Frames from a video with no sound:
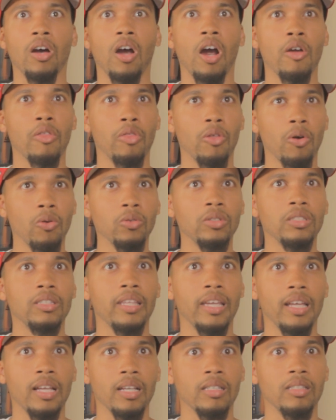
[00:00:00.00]
Are those
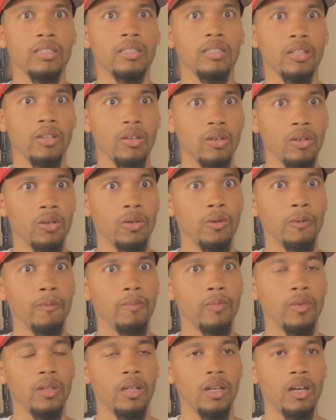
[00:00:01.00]
things still
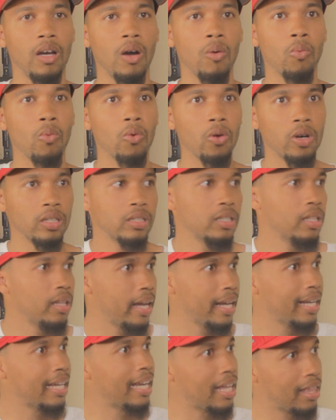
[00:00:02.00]
a warrant to
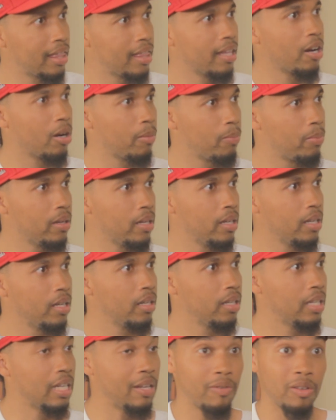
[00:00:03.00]
like get
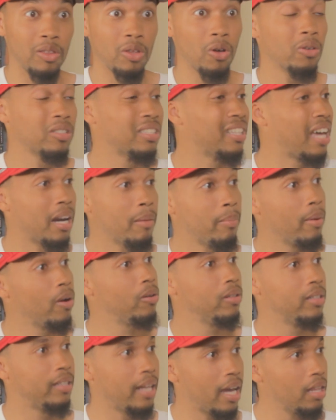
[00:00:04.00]
therapy, even though it's not
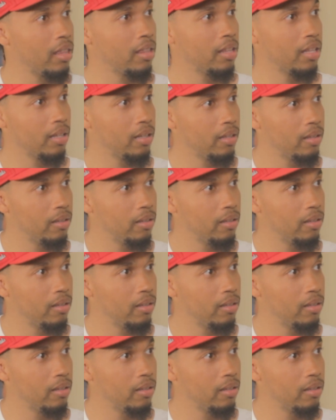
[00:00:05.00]
about death?